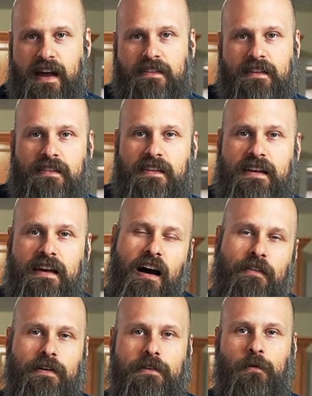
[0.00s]
and then the
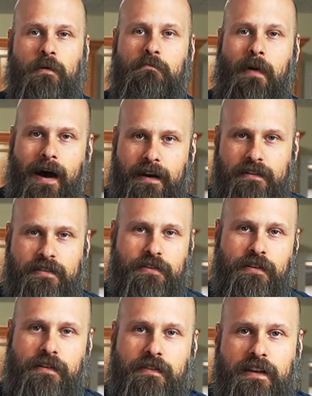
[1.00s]
oven will
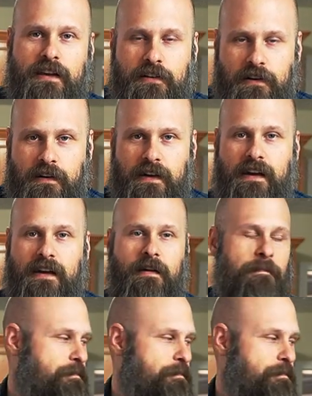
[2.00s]
monitor the cooking.